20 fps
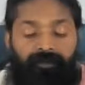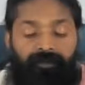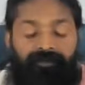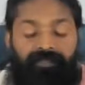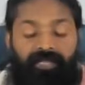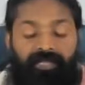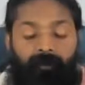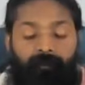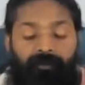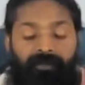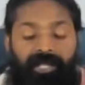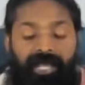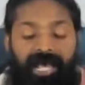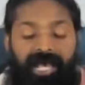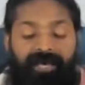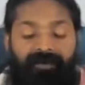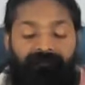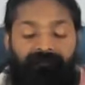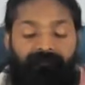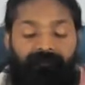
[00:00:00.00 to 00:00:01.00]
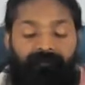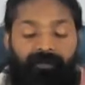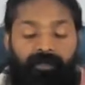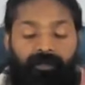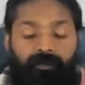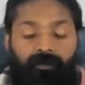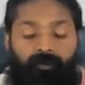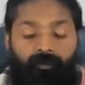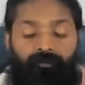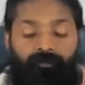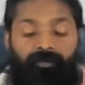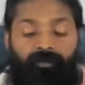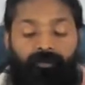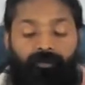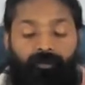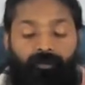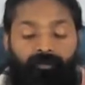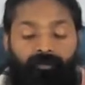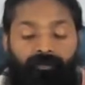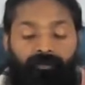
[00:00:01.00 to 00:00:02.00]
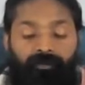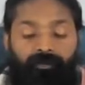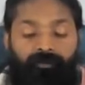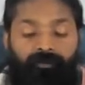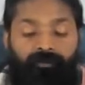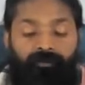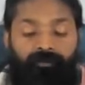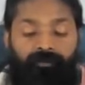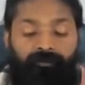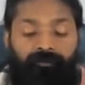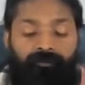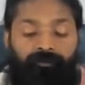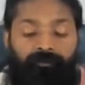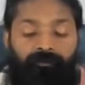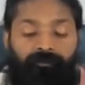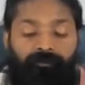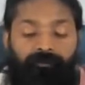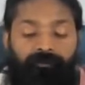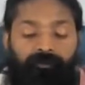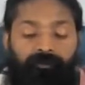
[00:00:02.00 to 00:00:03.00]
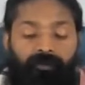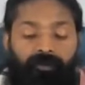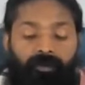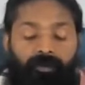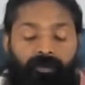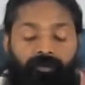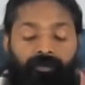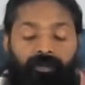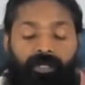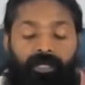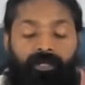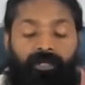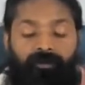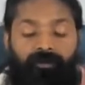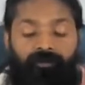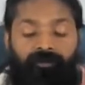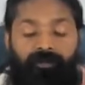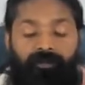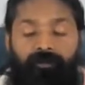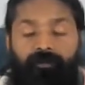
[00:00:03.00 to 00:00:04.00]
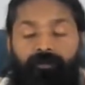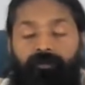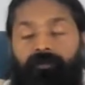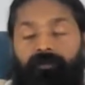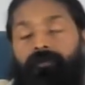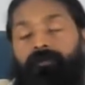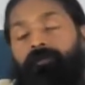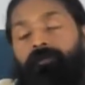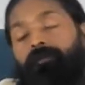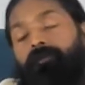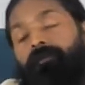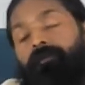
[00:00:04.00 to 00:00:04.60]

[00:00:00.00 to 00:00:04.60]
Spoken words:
That will have a consequences or another